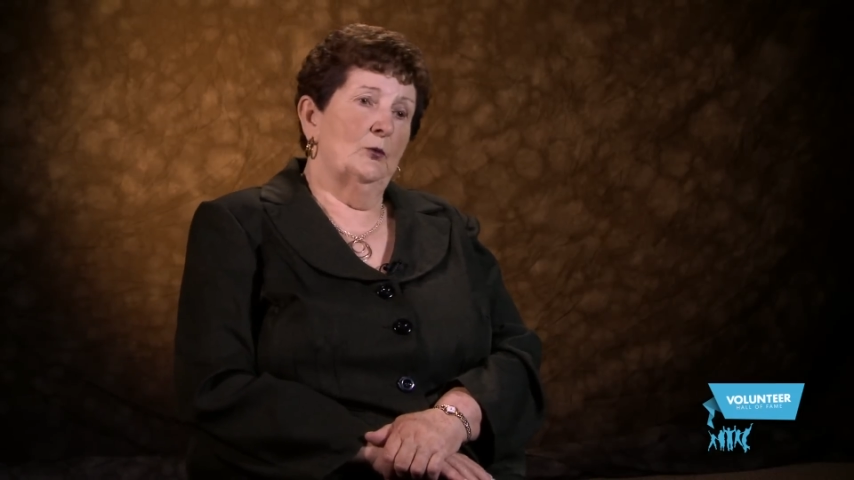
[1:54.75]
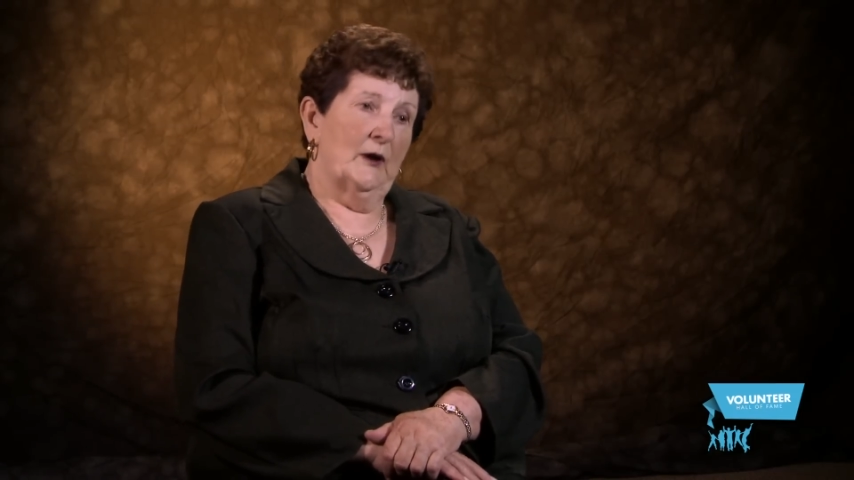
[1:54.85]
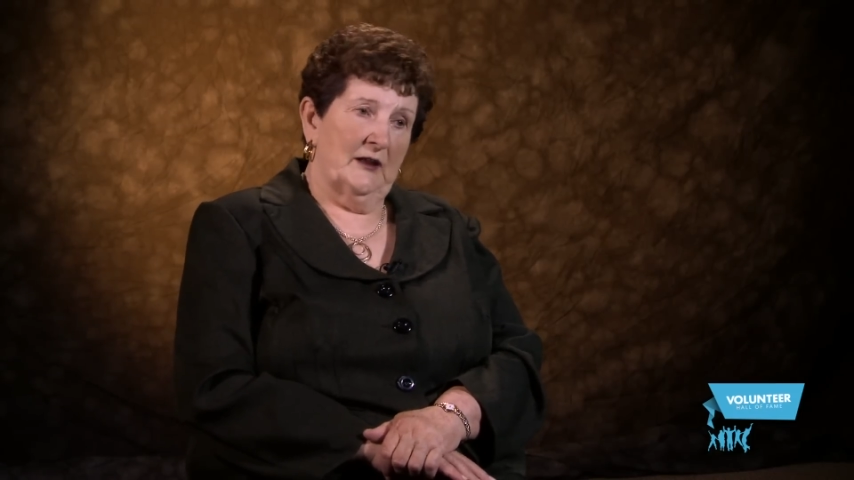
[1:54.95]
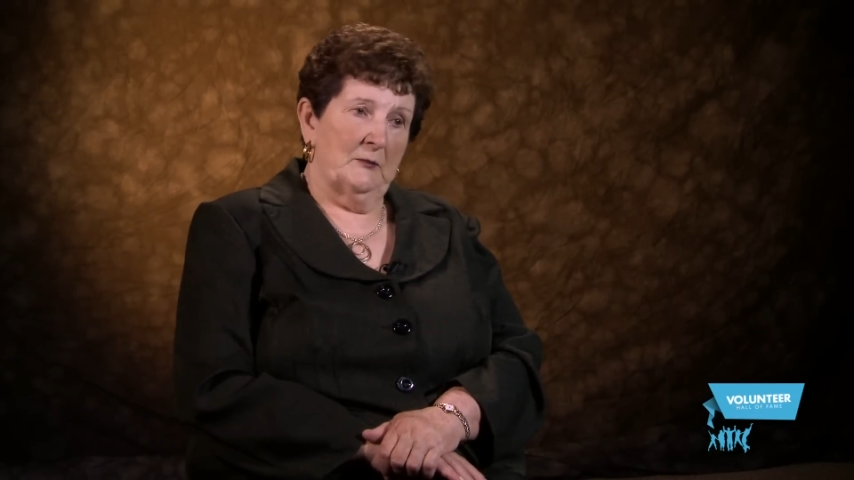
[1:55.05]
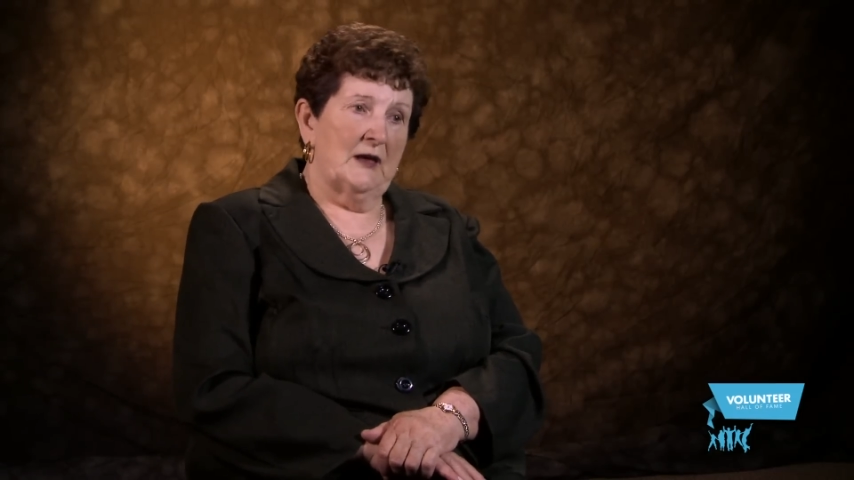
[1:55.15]

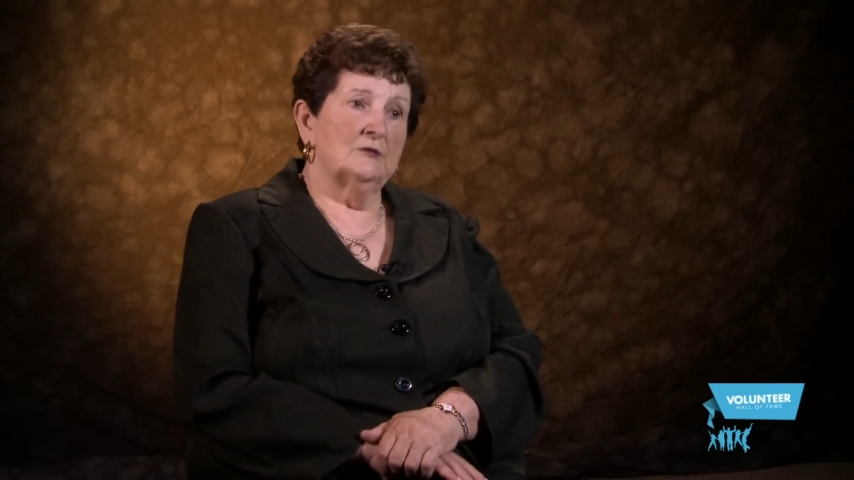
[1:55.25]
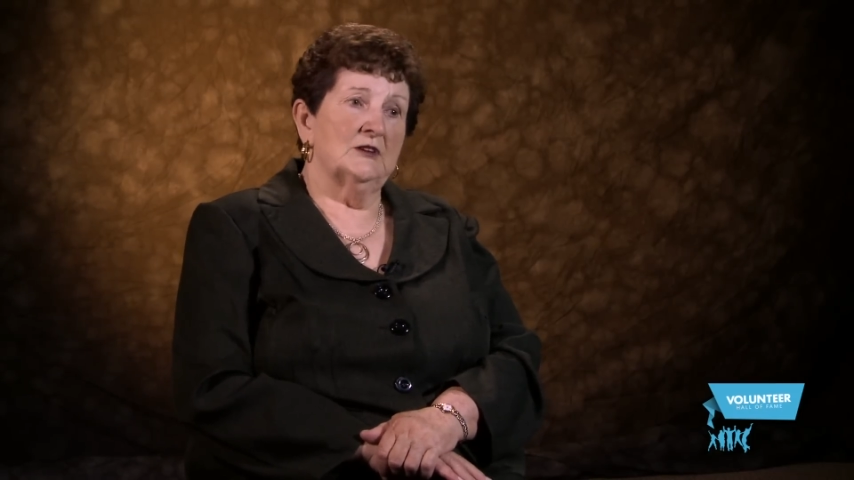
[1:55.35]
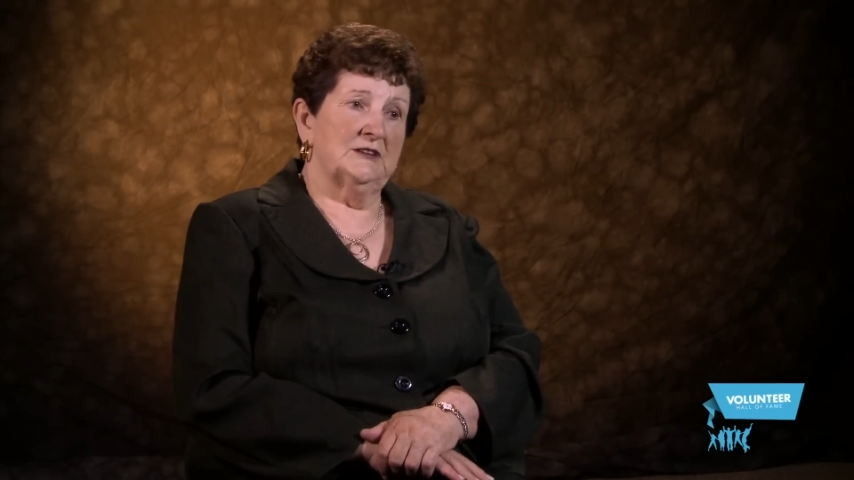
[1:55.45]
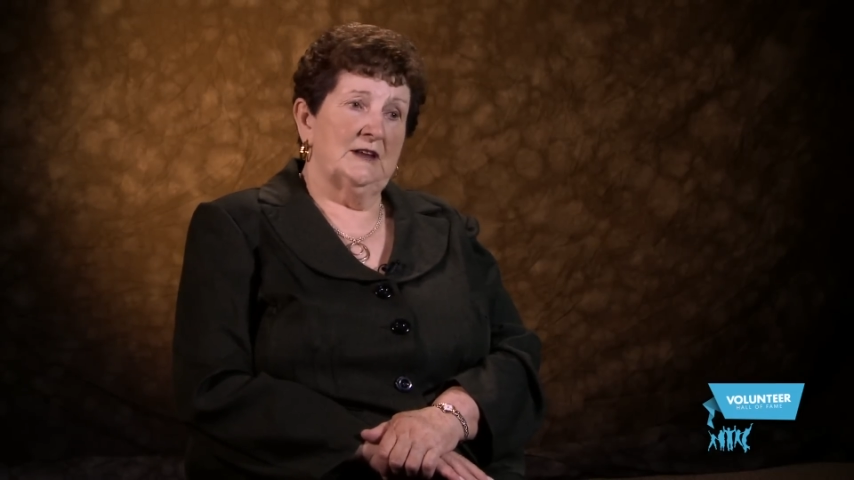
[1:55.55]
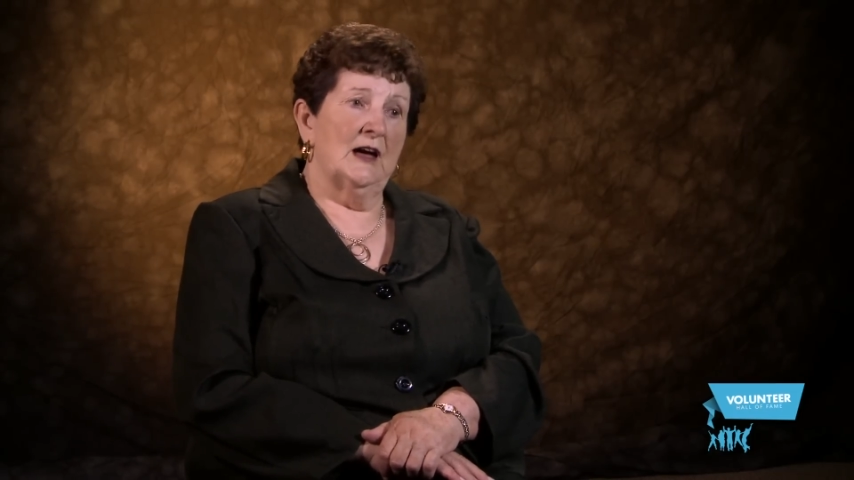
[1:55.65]
what I'm at
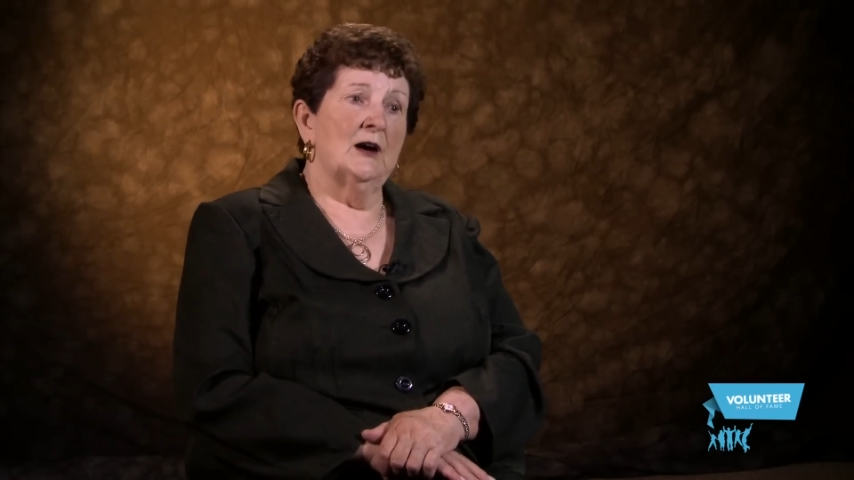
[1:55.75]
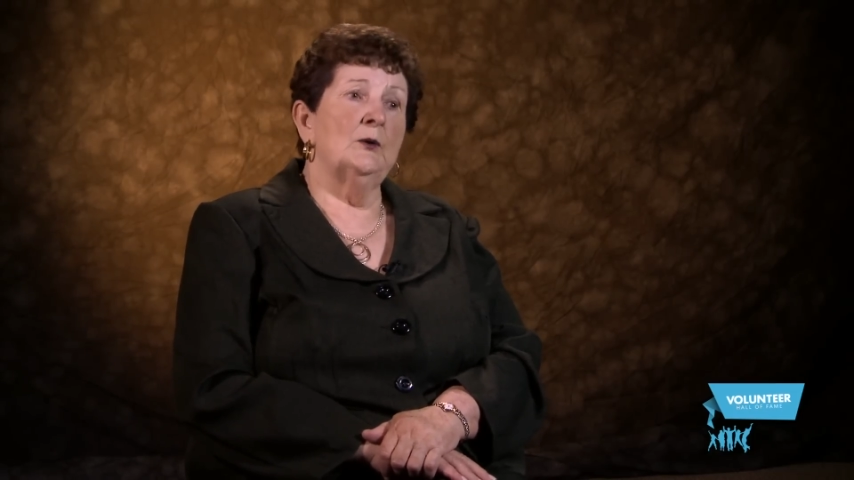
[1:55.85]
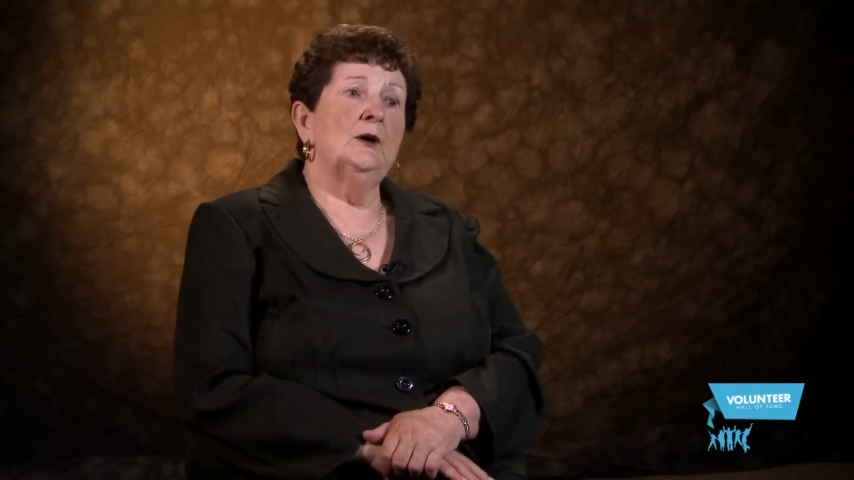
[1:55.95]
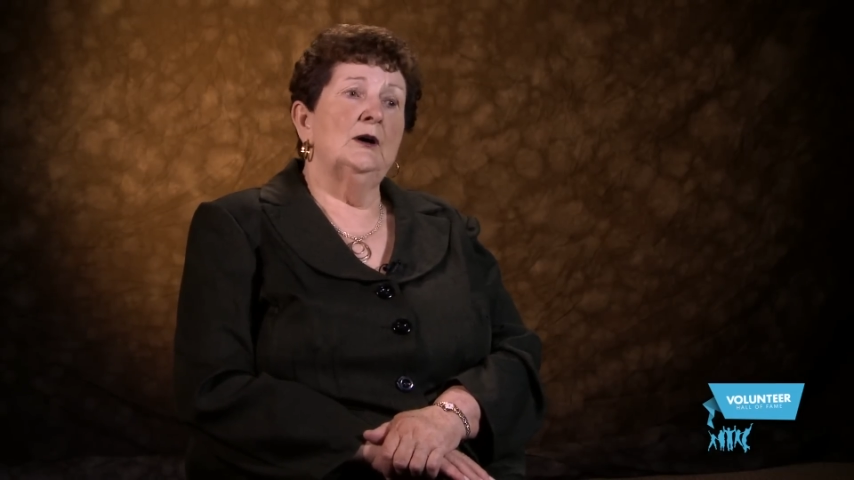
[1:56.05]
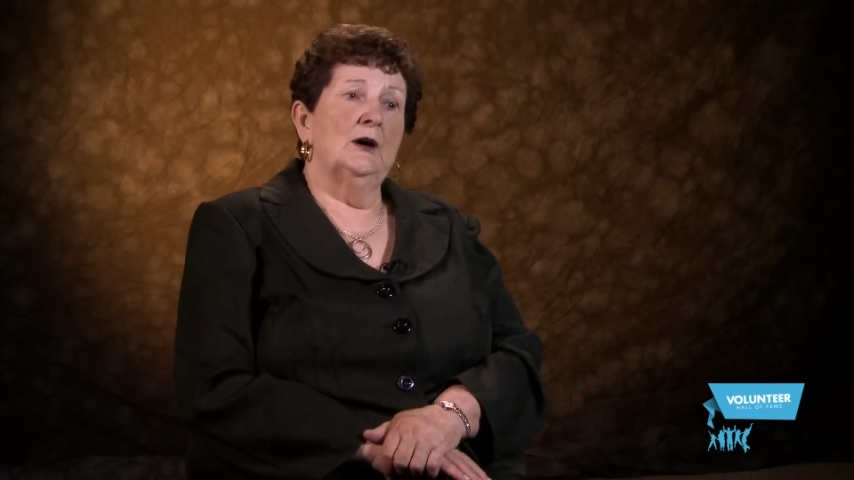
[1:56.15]
right now,